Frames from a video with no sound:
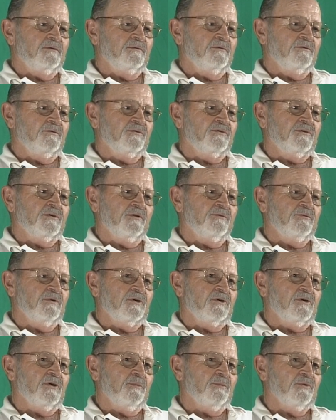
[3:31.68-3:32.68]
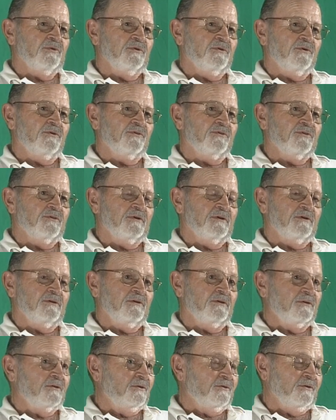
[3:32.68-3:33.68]
was lived there a couple of years, and
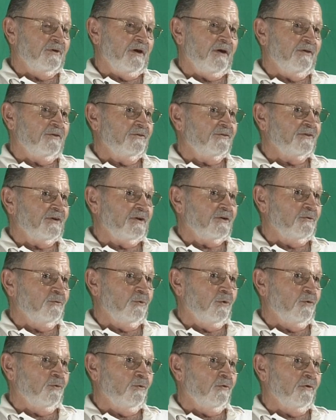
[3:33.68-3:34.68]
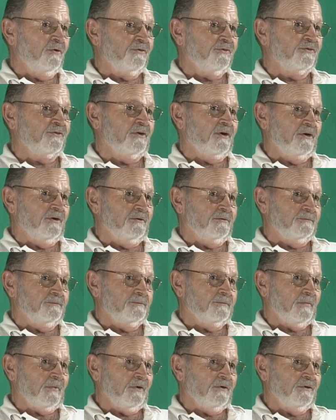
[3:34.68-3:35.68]
you know now the Second World War started.
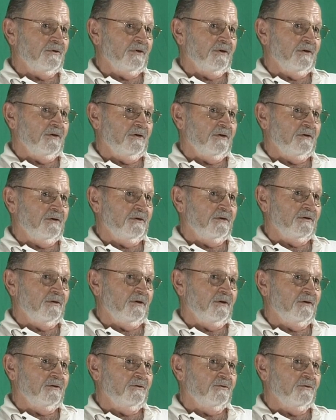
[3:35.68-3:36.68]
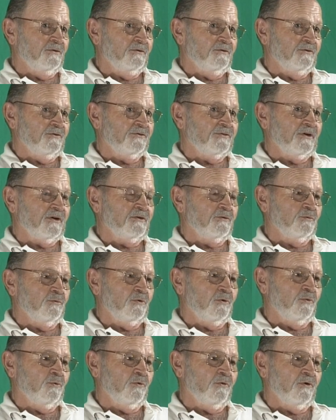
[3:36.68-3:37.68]
Okay, and and during the Second
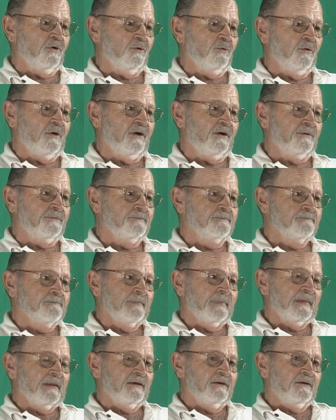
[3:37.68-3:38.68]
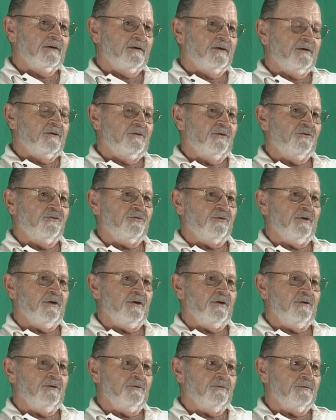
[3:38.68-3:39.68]
World War, why the
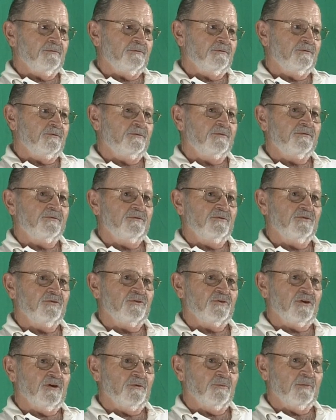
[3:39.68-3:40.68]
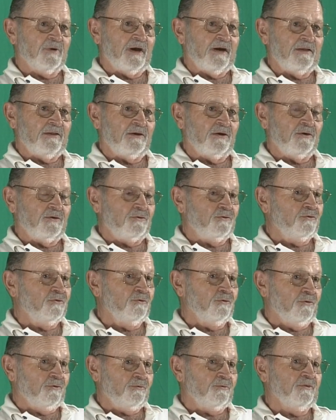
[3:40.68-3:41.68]
train used to come by there
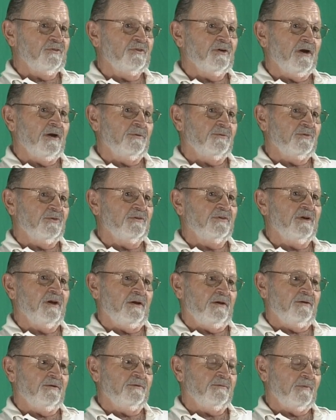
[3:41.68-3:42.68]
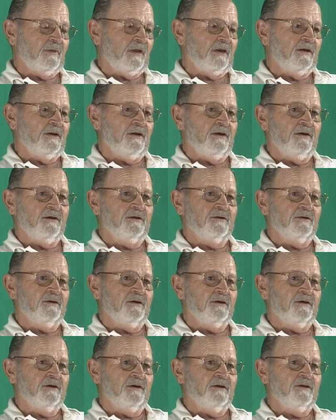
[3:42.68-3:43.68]
two and three times a day, and
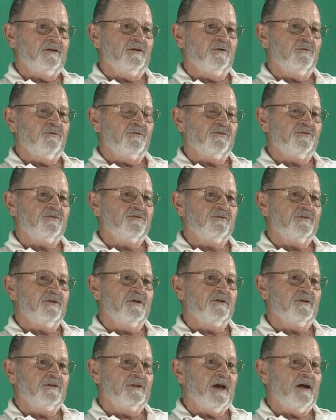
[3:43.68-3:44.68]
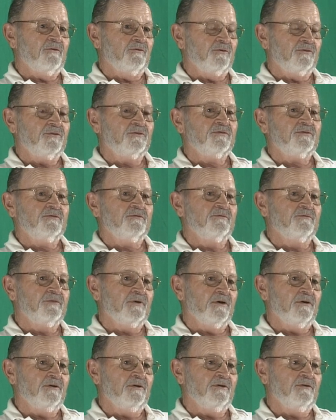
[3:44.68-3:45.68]
and it was that was
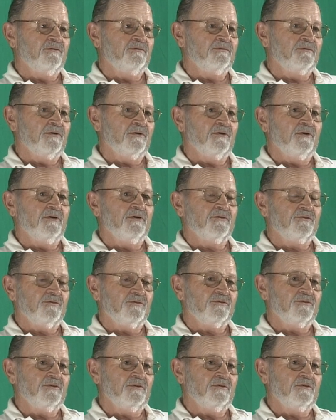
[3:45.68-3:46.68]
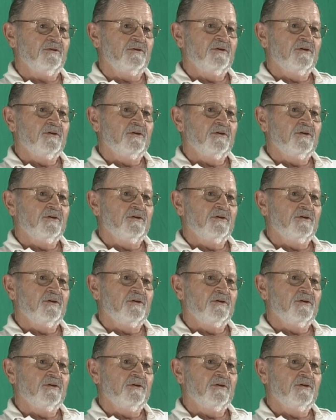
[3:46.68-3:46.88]
very very interesting